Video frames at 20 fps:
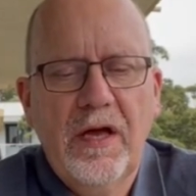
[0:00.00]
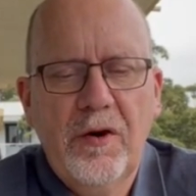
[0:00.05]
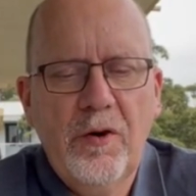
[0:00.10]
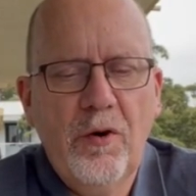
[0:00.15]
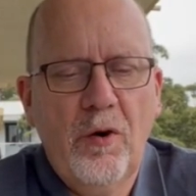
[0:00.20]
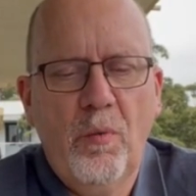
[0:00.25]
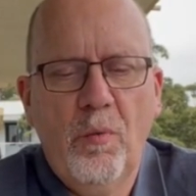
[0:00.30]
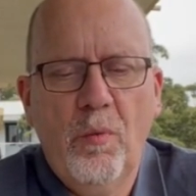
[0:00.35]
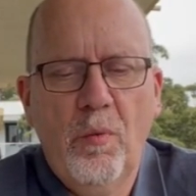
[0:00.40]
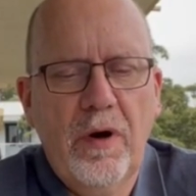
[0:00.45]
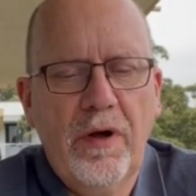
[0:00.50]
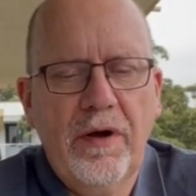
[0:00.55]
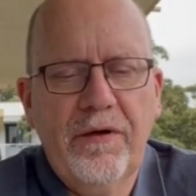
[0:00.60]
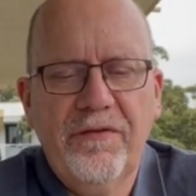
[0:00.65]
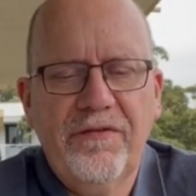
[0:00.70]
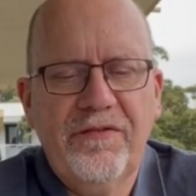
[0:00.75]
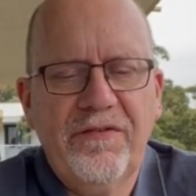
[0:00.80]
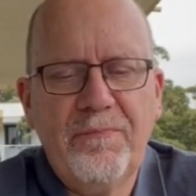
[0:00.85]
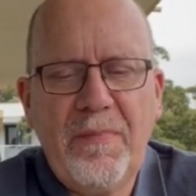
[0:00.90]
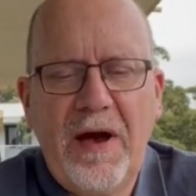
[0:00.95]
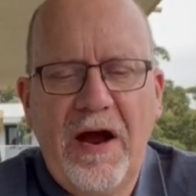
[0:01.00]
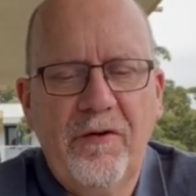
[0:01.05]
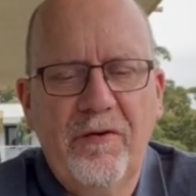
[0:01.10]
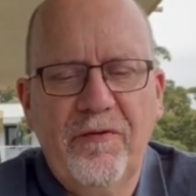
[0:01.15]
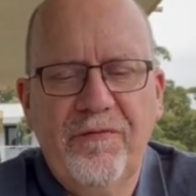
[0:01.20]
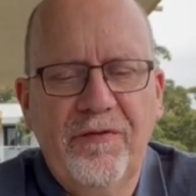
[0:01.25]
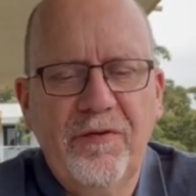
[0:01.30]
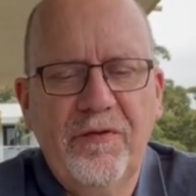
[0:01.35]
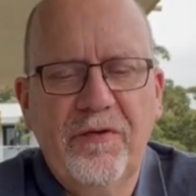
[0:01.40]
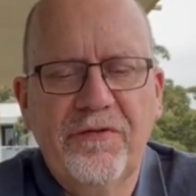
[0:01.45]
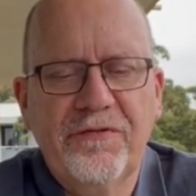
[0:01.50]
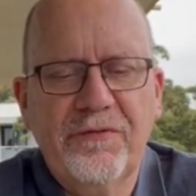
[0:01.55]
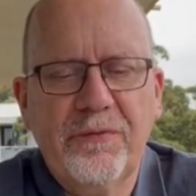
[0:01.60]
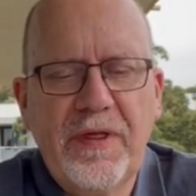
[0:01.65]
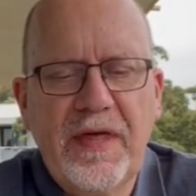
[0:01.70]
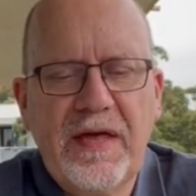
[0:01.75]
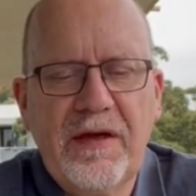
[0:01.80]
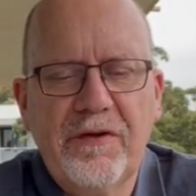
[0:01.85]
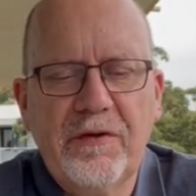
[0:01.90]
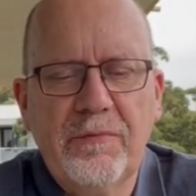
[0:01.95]
not one sparrow falls
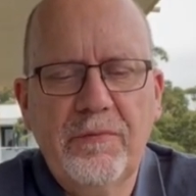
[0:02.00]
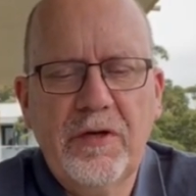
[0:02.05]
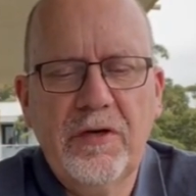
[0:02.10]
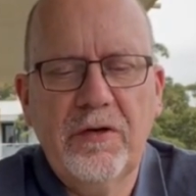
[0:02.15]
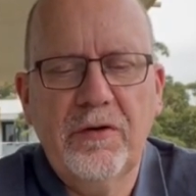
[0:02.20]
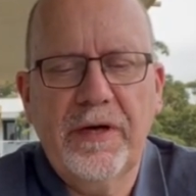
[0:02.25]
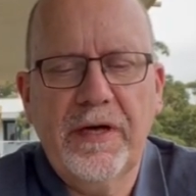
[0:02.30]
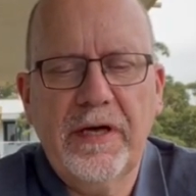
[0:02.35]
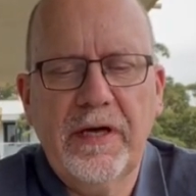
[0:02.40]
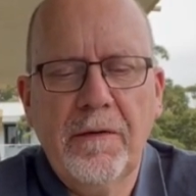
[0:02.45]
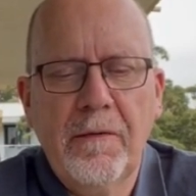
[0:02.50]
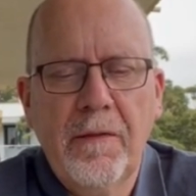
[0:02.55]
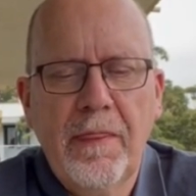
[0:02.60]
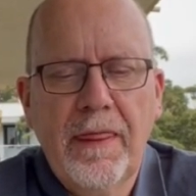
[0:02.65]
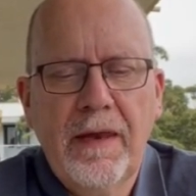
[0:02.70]
without him knowing,